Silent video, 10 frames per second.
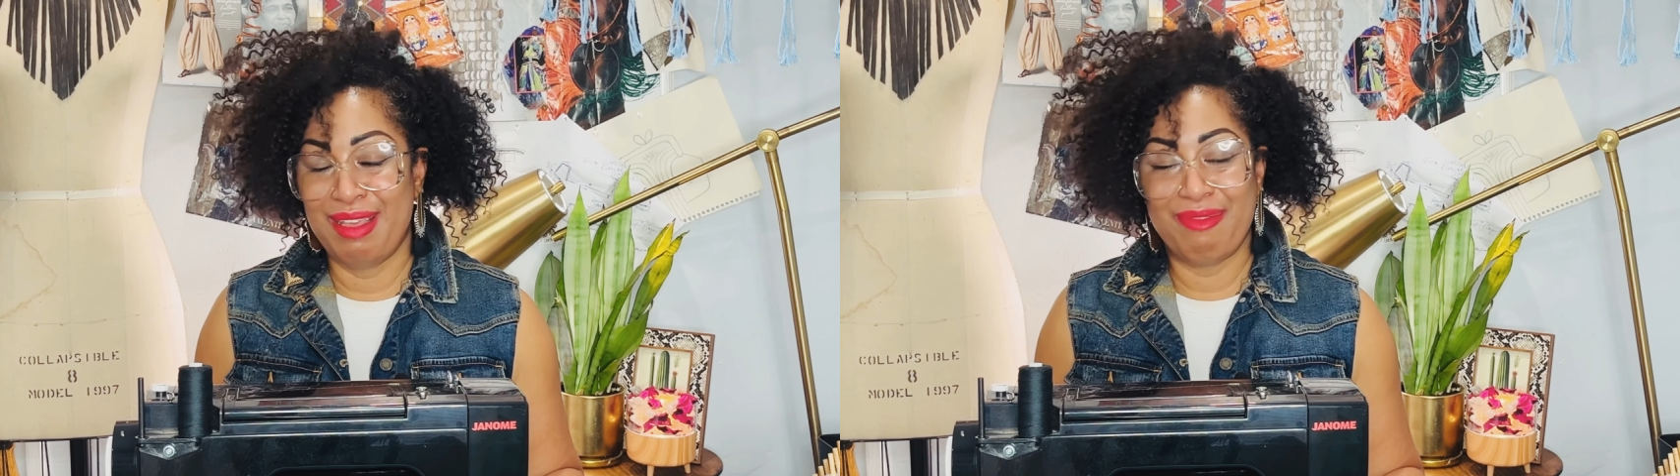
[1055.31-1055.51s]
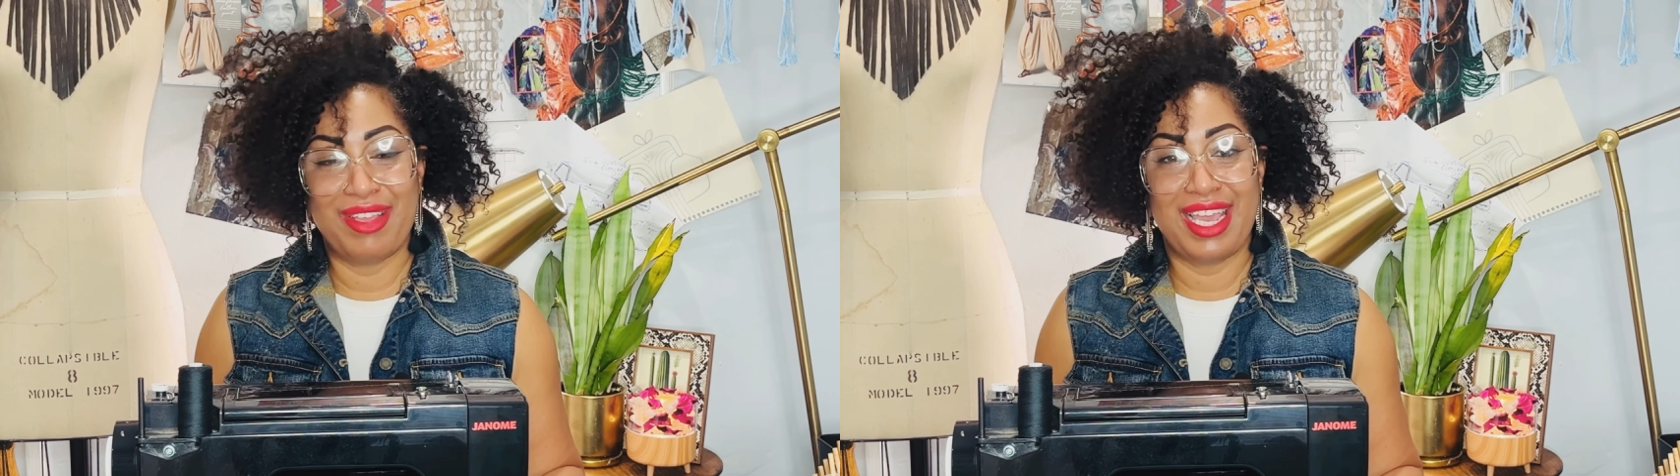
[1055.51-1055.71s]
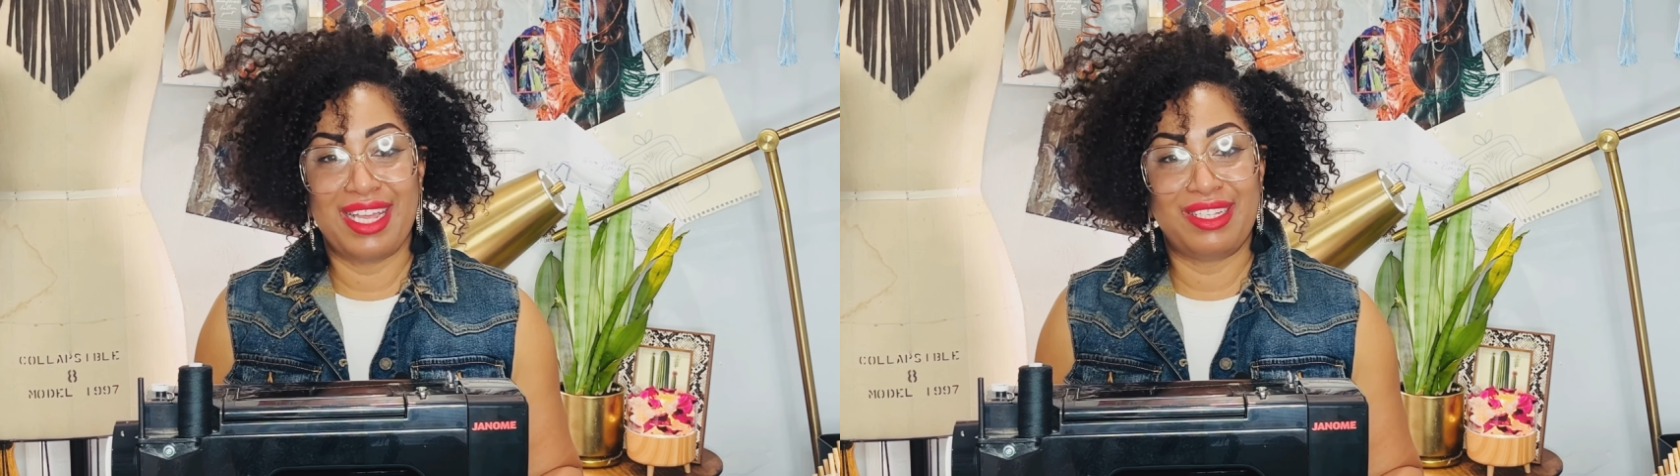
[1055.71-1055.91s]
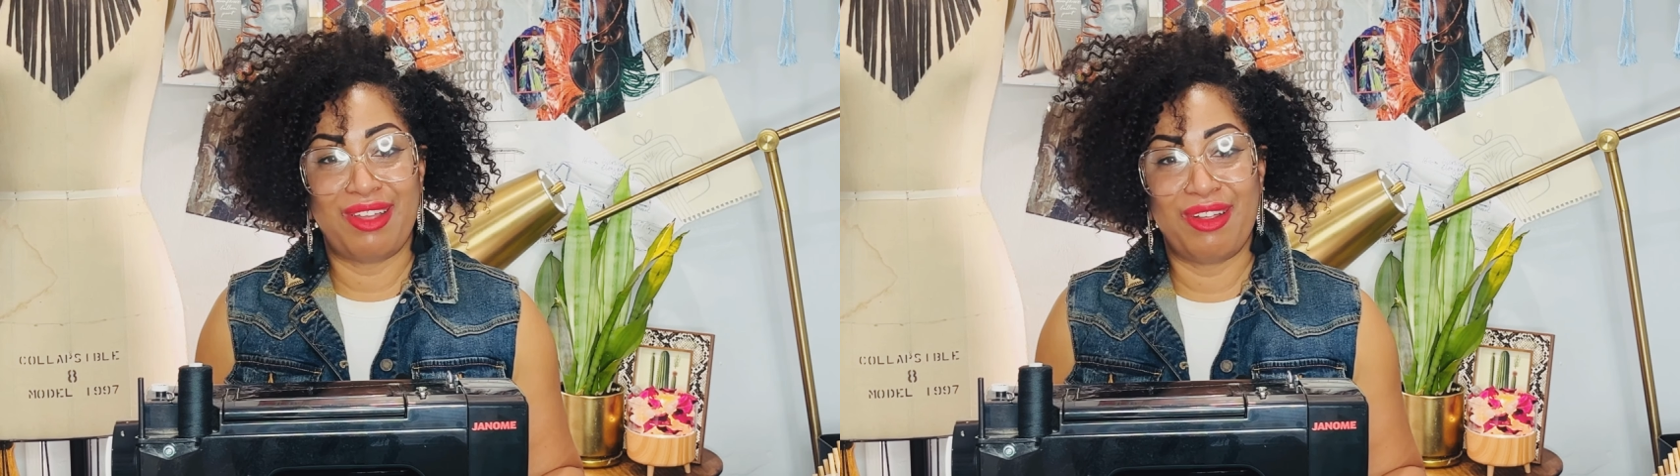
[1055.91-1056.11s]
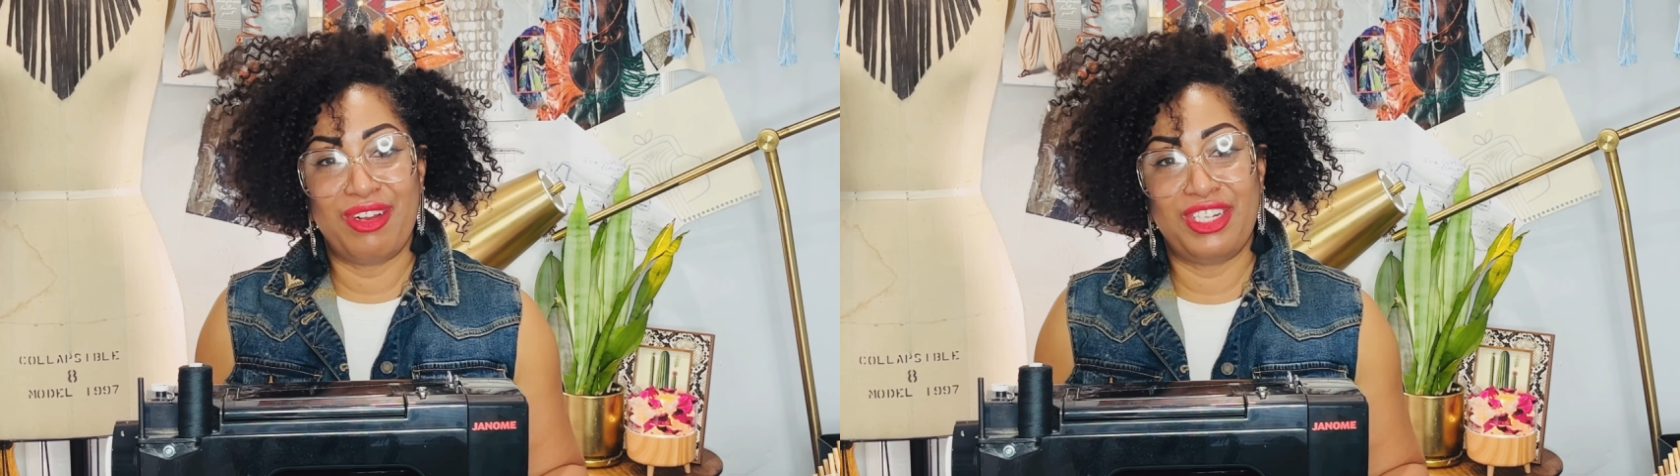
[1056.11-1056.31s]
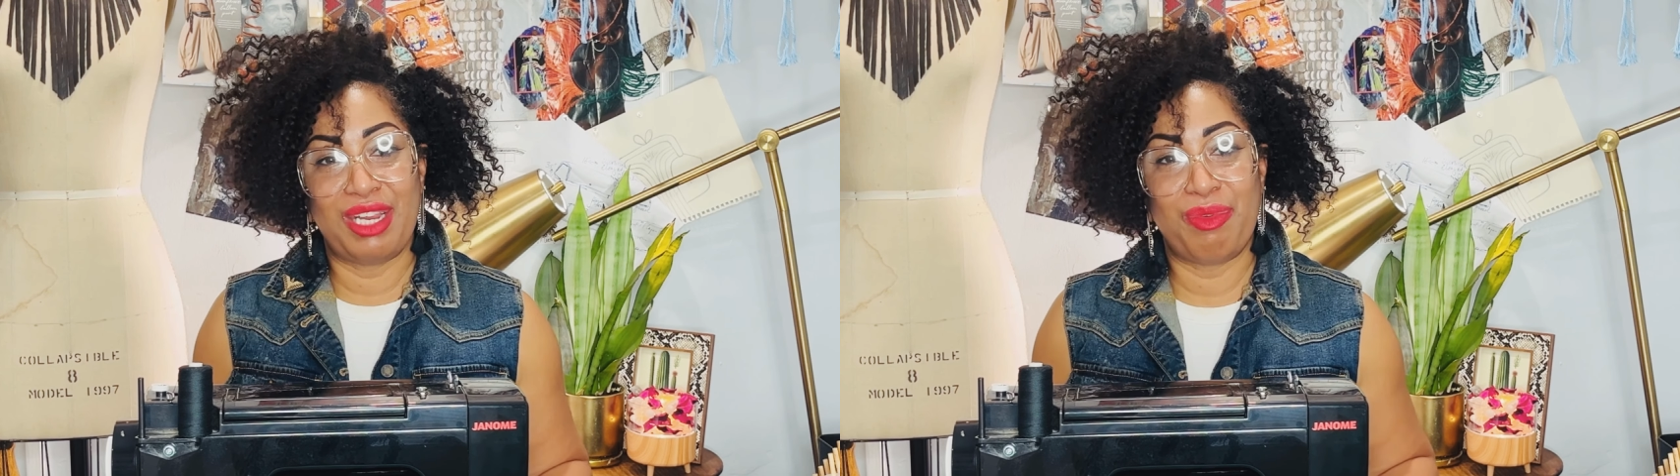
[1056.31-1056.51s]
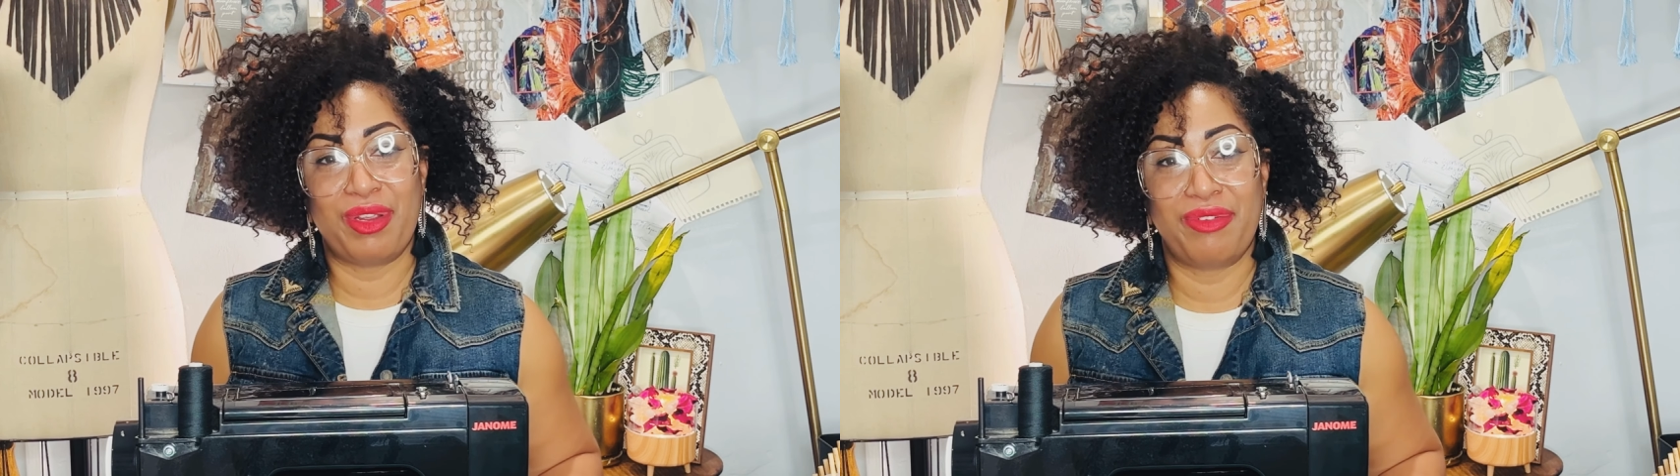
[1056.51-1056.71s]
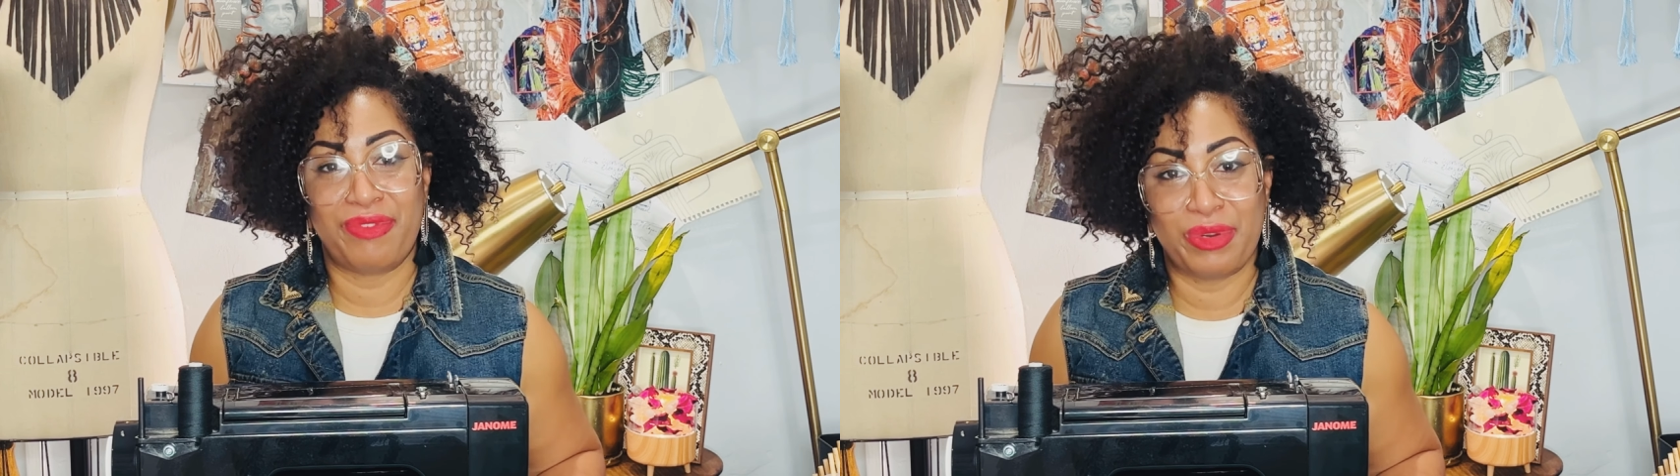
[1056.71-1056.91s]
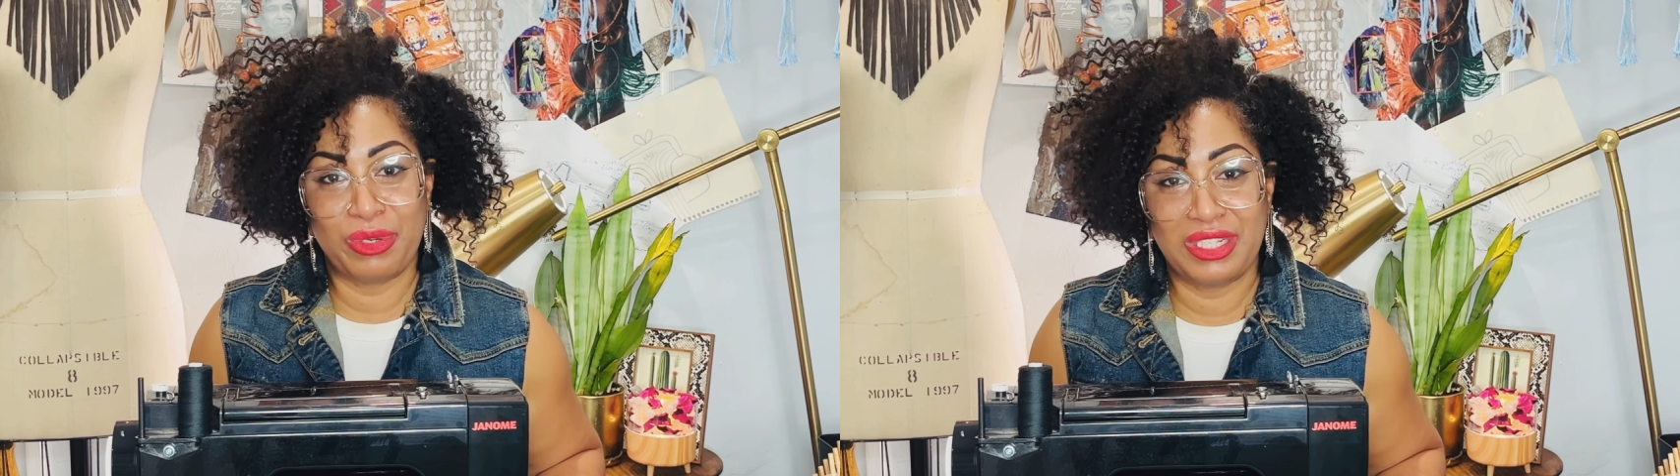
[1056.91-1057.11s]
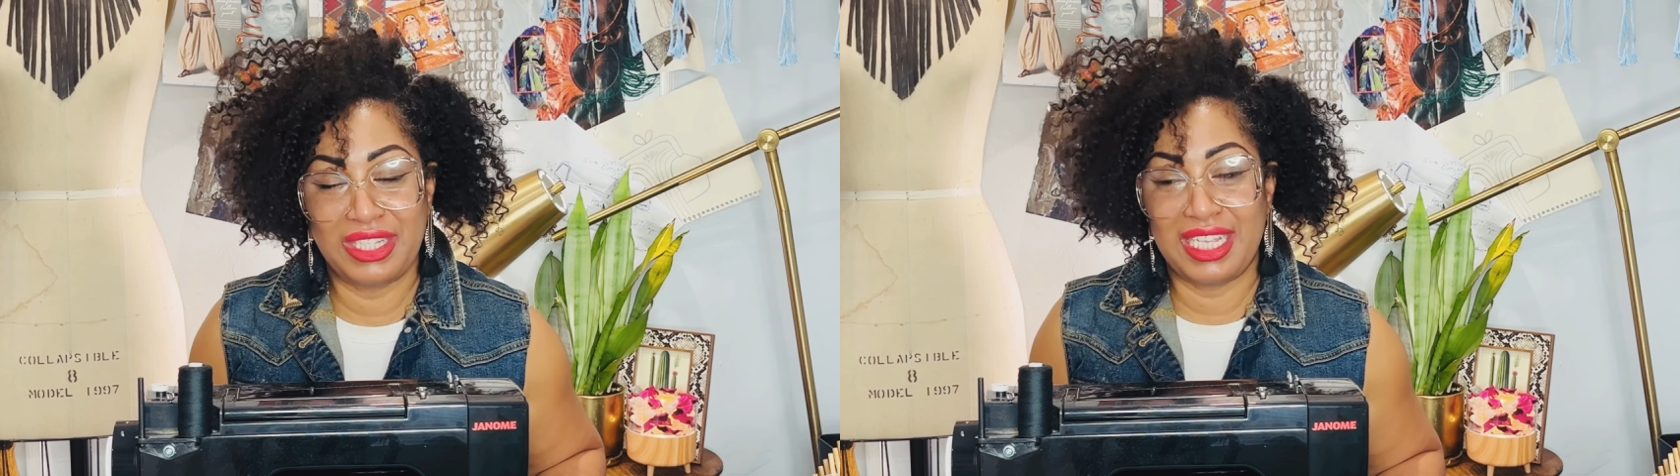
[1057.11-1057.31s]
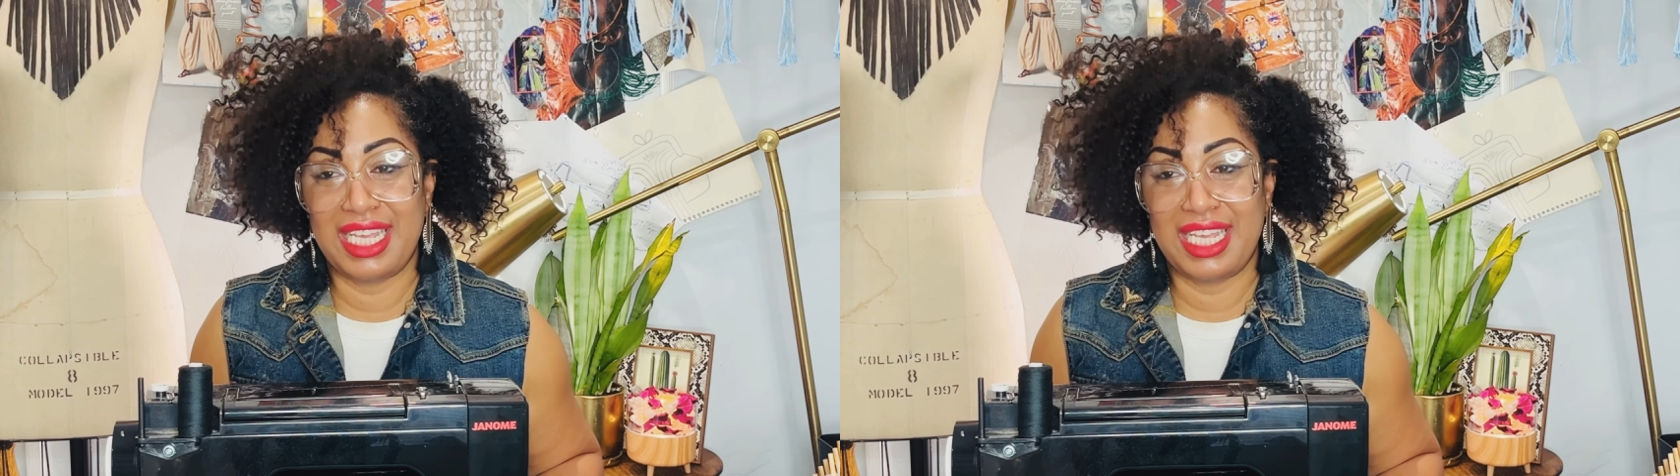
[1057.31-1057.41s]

But yeah, I started on January 1st,